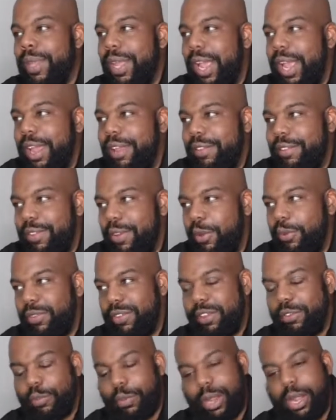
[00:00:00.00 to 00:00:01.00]
And so
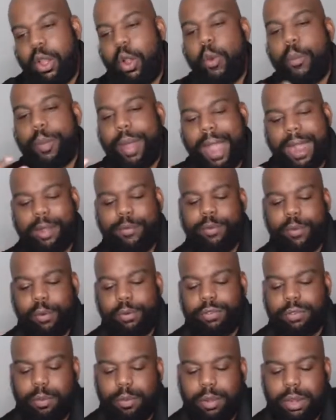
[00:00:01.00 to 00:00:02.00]
since we go back and forth
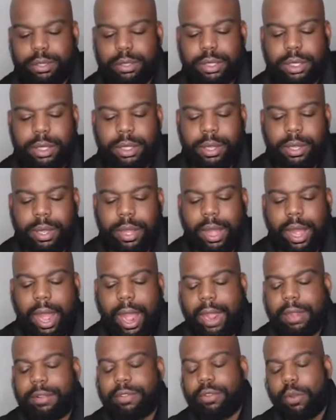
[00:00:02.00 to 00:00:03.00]
so much,
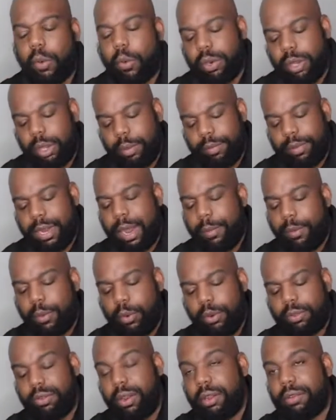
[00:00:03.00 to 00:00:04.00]
I told him that I'm
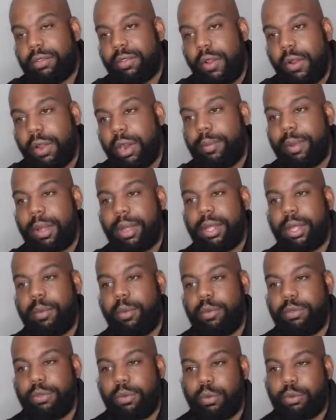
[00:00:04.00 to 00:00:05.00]
going to start talking about him
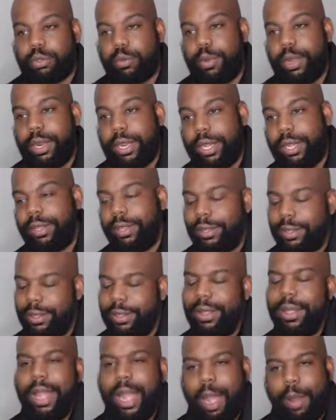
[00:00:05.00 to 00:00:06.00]
on social media.
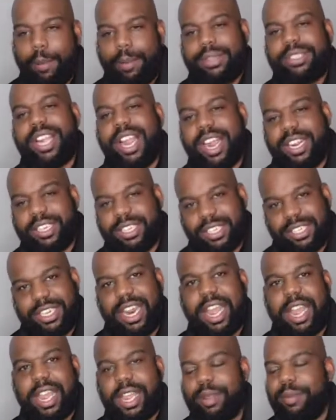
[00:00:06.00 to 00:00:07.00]
I'm going to change his
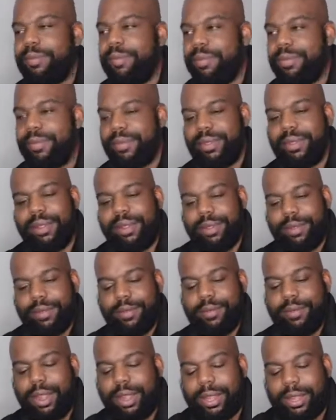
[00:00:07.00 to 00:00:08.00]
name,
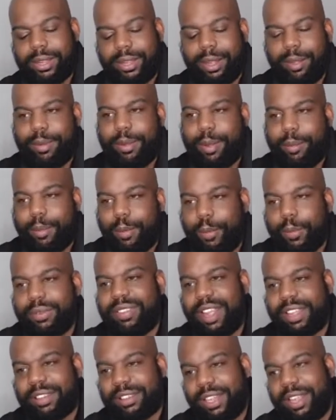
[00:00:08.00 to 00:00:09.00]
right? I'm going to
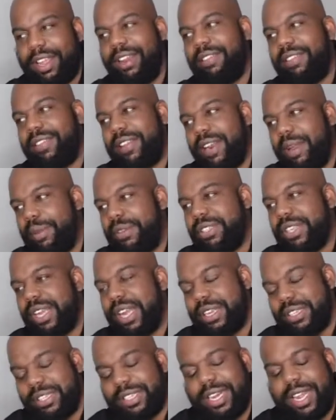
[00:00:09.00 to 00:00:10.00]
protect the innocent. I'm going to
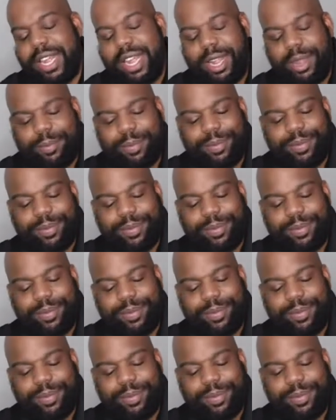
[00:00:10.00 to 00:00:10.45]
change his name.